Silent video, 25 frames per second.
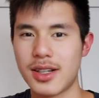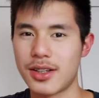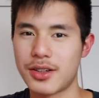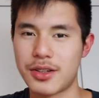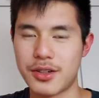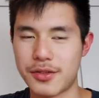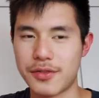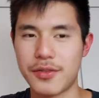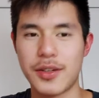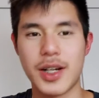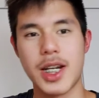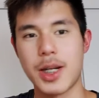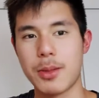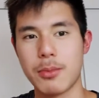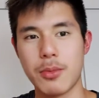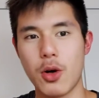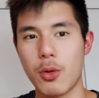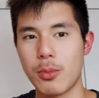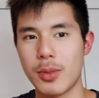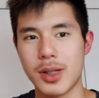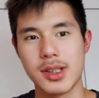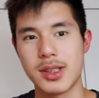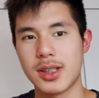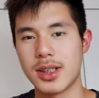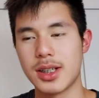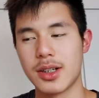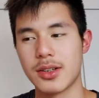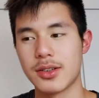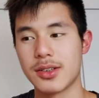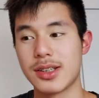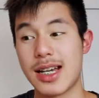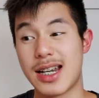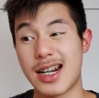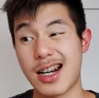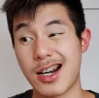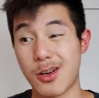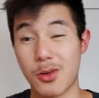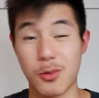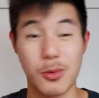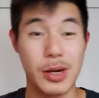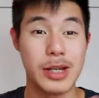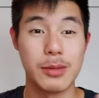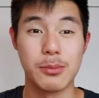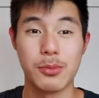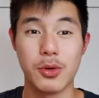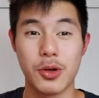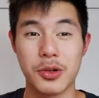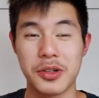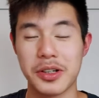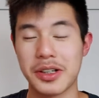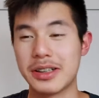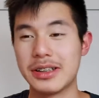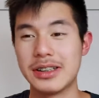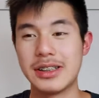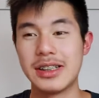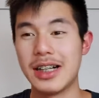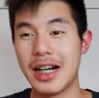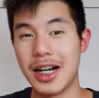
other funny moments here that are way more